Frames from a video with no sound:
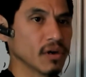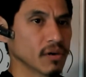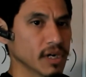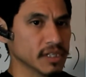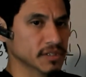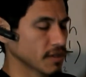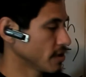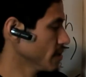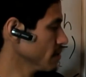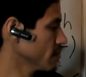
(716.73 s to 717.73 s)
All right, so
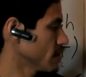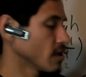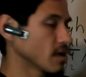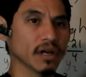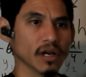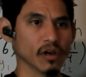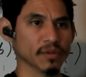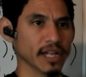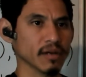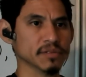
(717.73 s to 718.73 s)
there you go. I
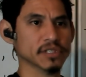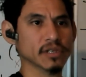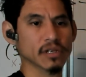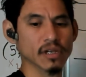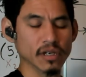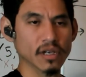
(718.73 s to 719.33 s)
hope that helps.